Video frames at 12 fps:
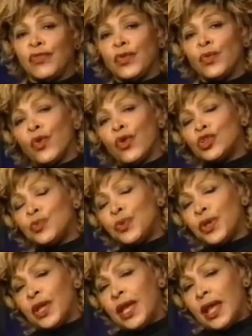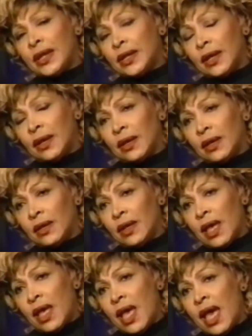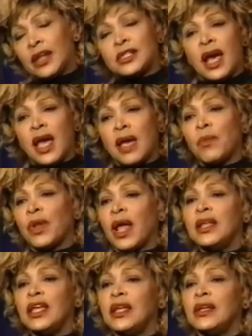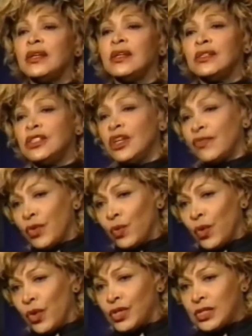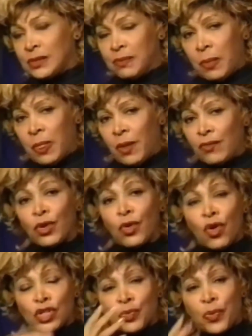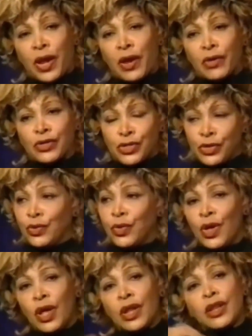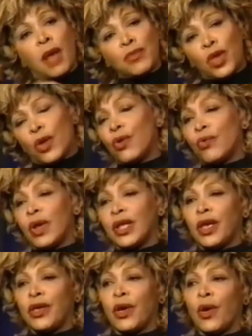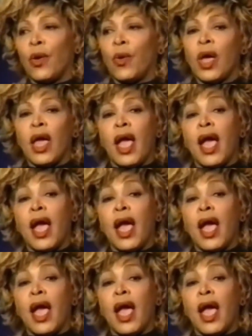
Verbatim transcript: different words putting in at a time when I needed different words. The Lord's Prayer to Nam Myoho Renge Kyo,